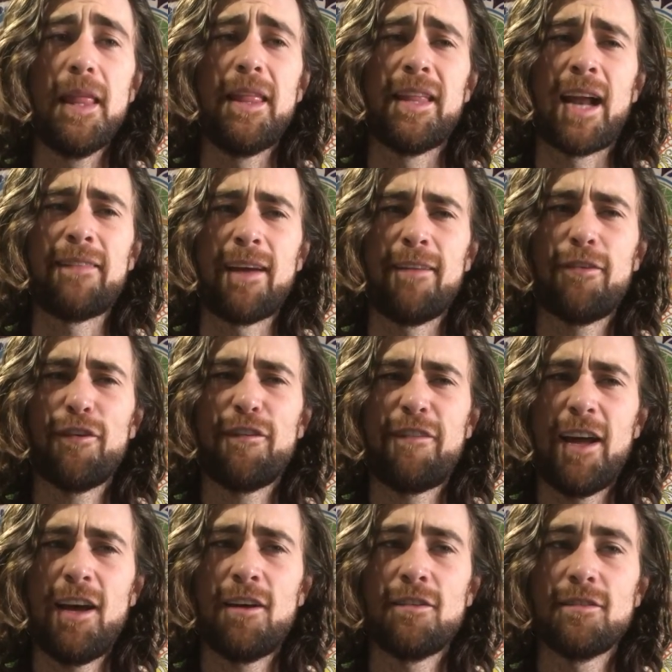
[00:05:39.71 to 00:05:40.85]
that I've ever
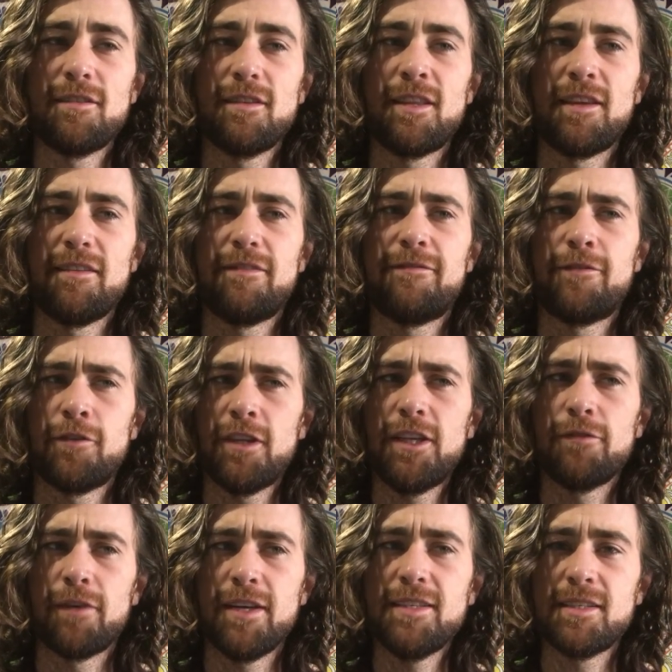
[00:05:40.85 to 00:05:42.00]
found that fully
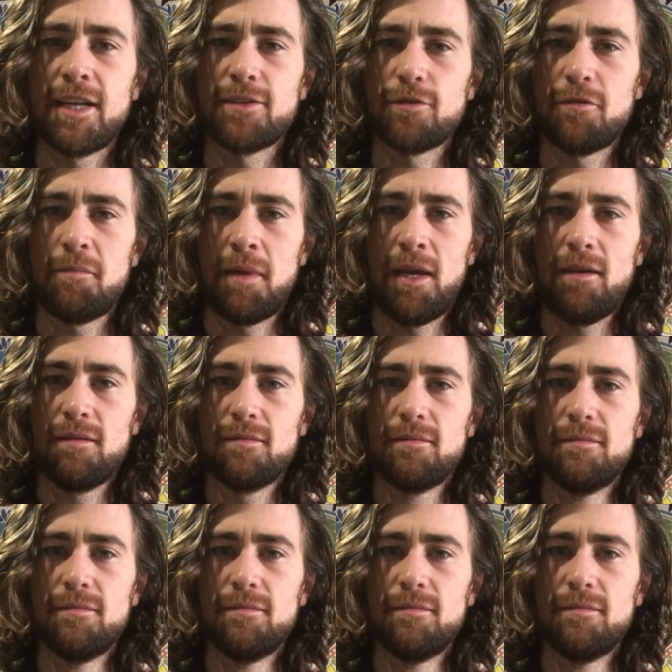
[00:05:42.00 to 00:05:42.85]
resonates with me.